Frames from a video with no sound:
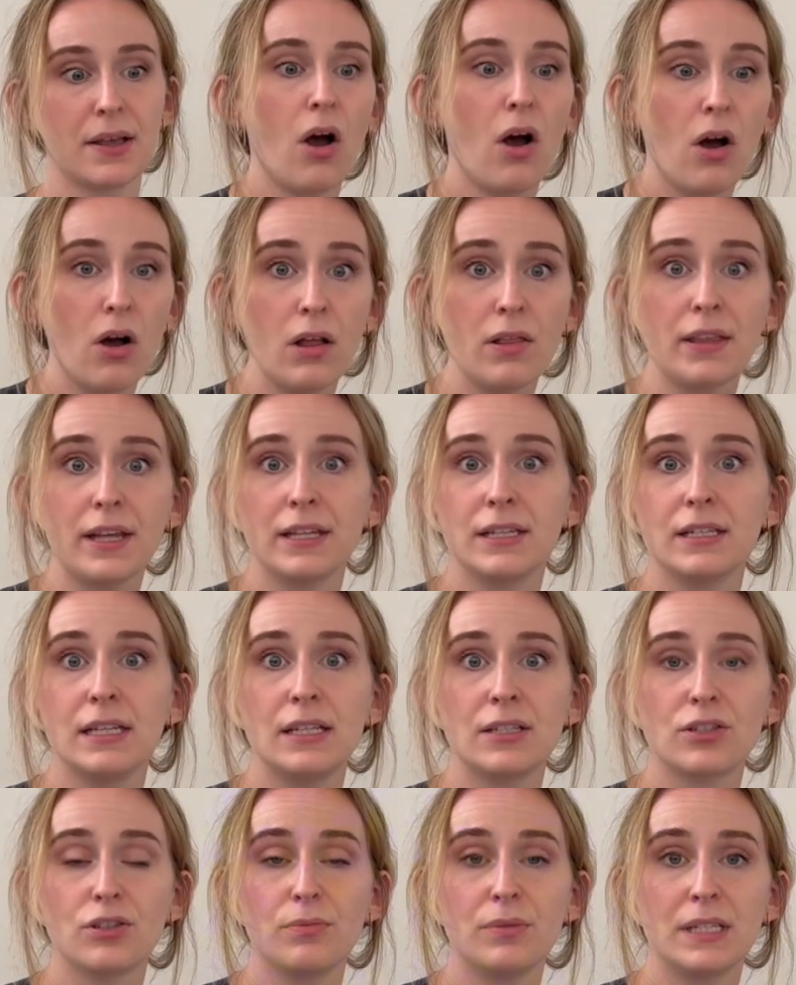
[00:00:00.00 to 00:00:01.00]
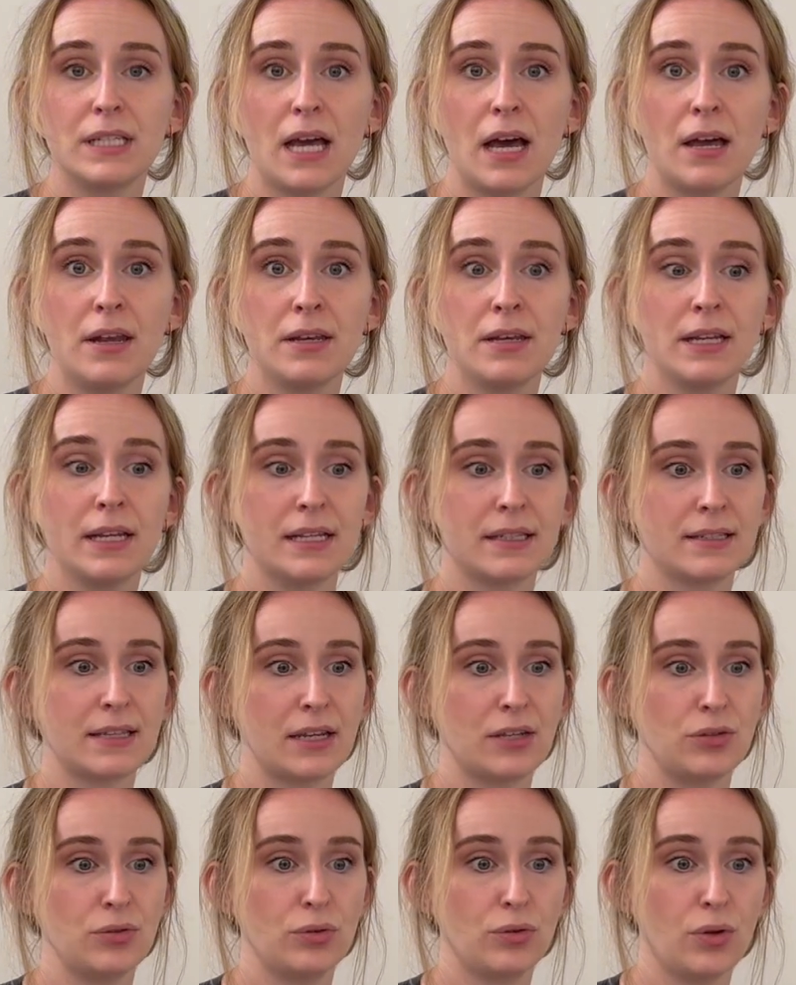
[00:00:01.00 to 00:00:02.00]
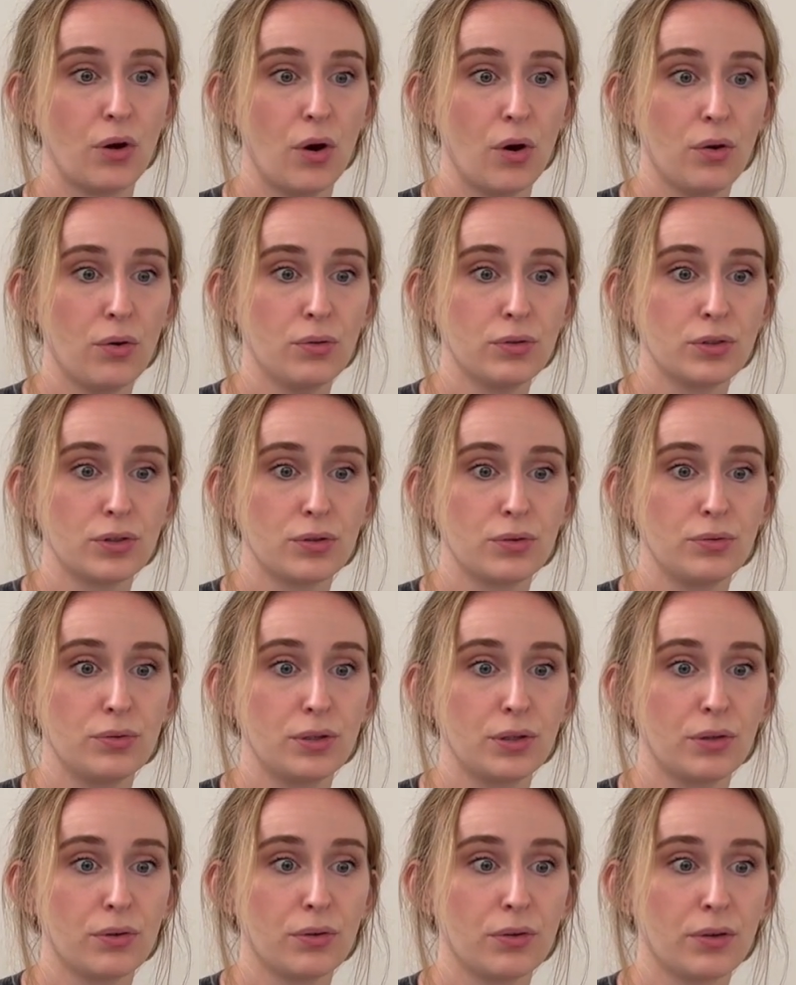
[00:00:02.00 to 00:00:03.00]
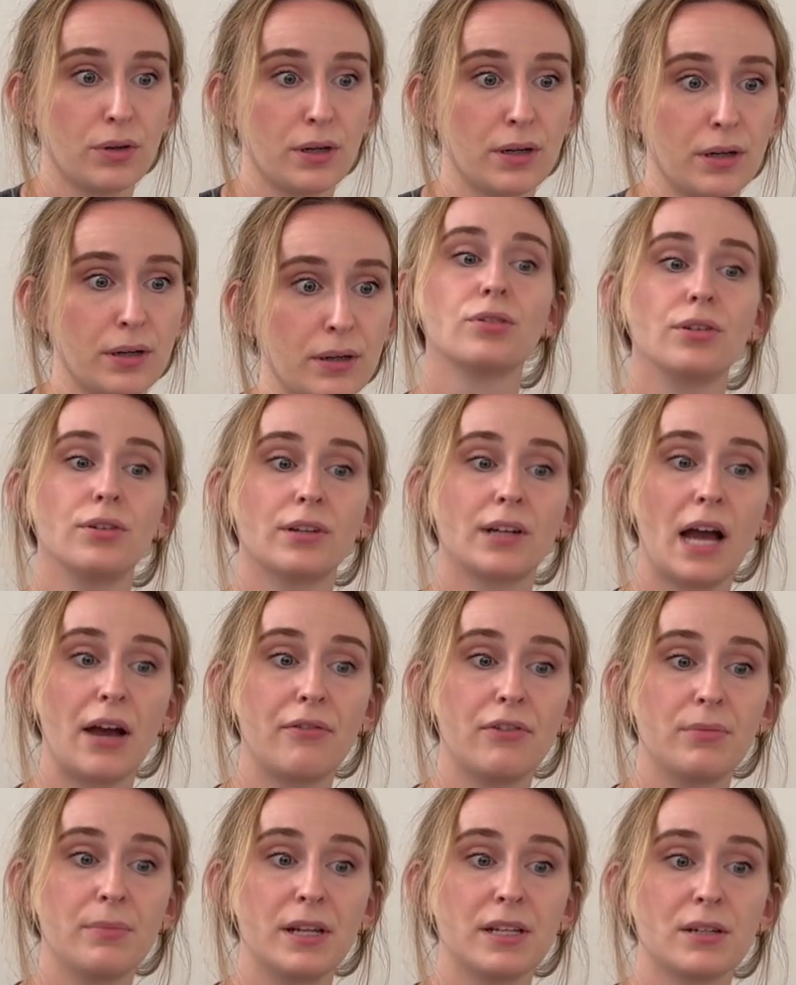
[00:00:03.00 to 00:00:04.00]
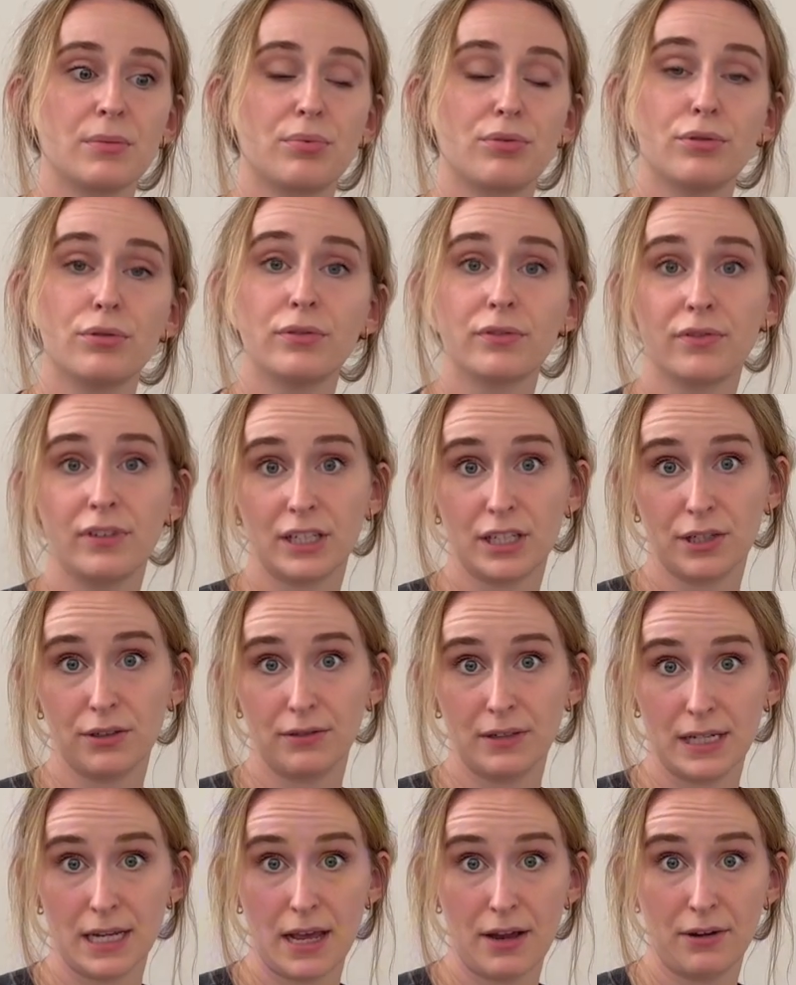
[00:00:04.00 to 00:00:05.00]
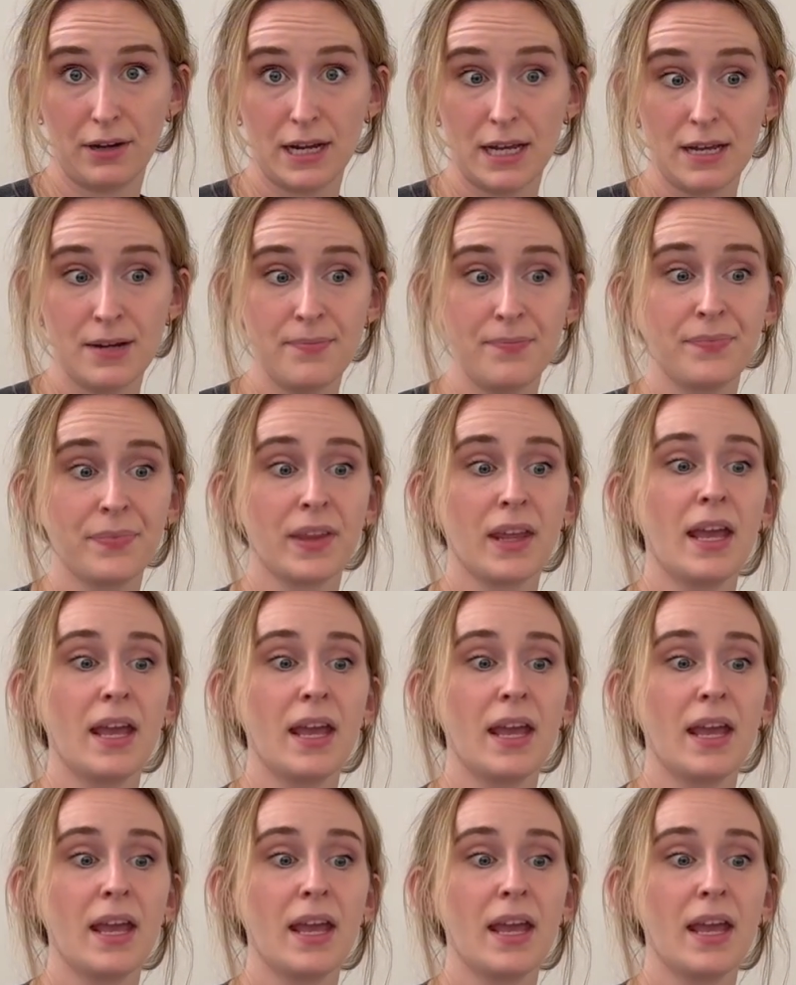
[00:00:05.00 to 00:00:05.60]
All that needs to be done is that you go to your government approved veterinarian